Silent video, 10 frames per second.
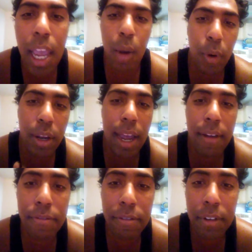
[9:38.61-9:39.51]
And where you
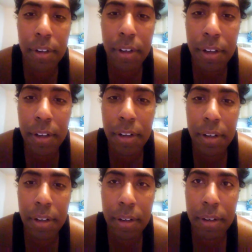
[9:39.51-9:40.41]
have...
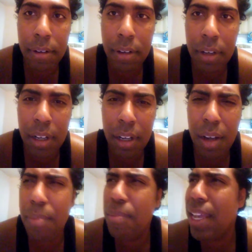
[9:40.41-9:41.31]

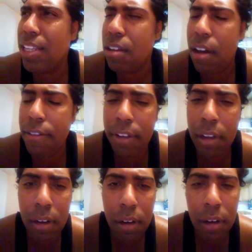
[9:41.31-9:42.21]
Oh, piss off.